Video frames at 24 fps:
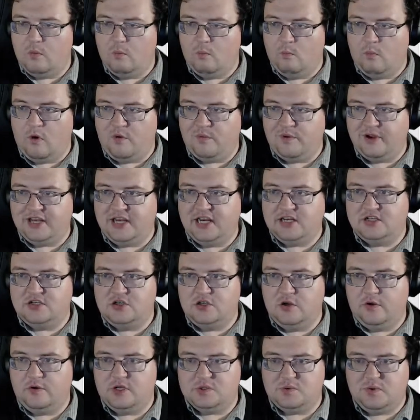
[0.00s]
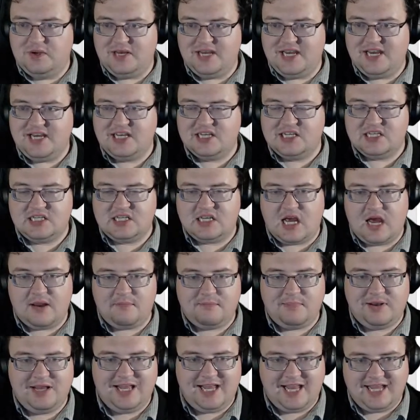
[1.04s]
what we need to do is we need to
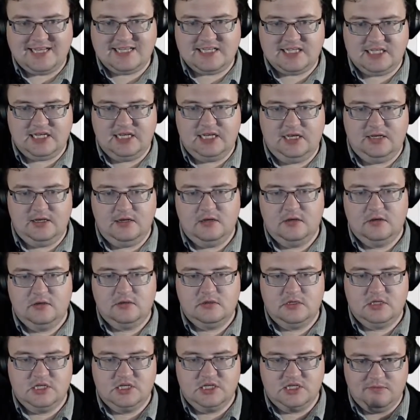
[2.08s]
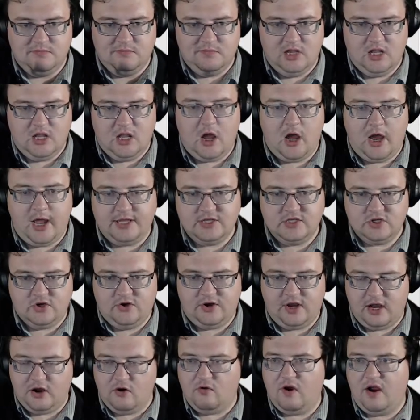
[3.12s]
start placing some lines
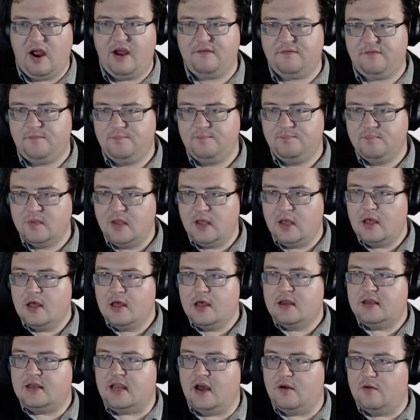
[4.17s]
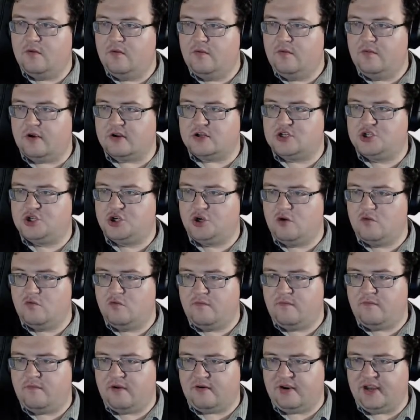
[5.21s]
on our graph. Now, there are
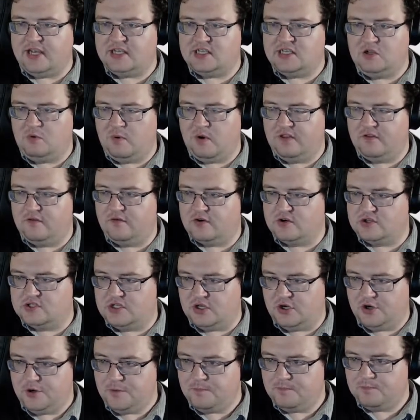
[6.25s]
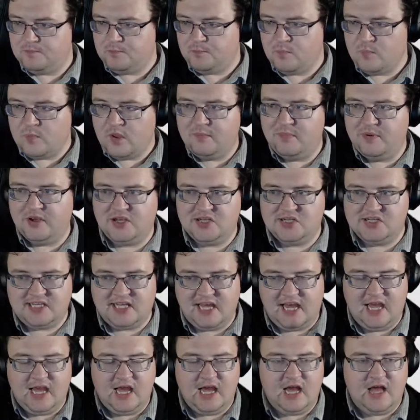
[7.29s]
2 very easy ones for us to do because
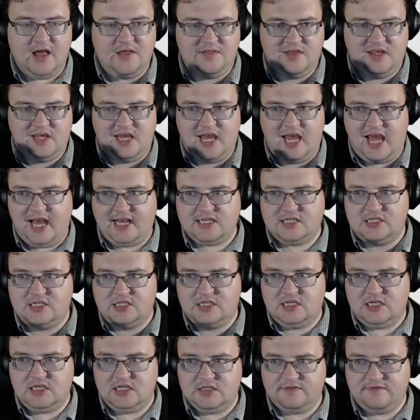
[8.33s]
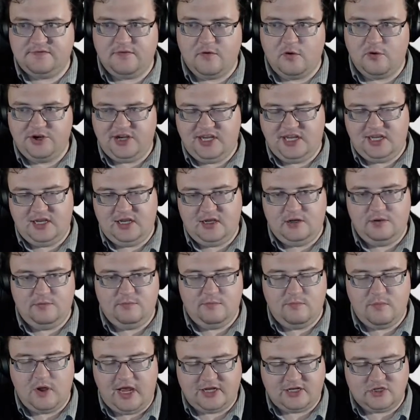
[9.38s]
they are the x is 40,
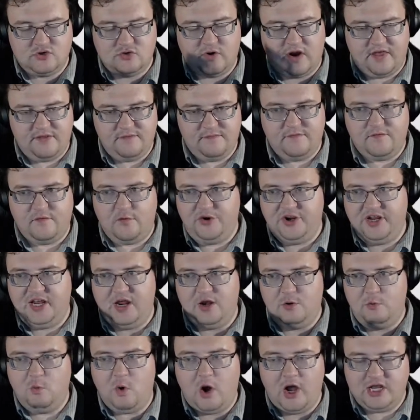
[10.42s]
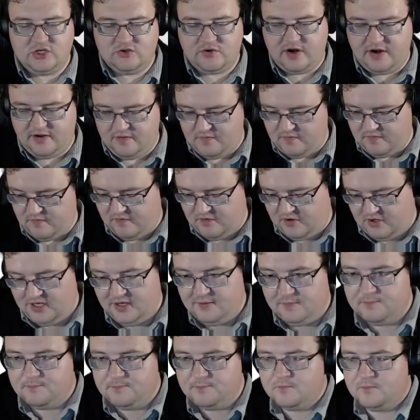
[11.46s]
x is greater than 40, and y is greater than 30.
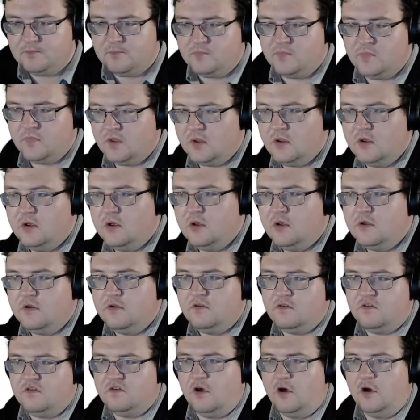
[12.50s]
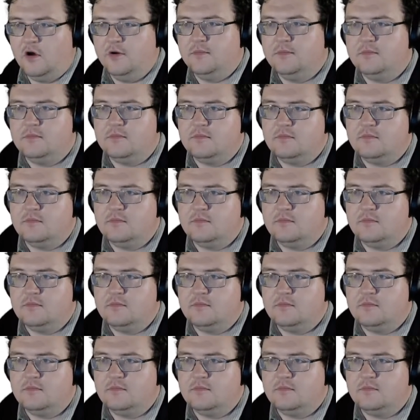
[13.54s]
So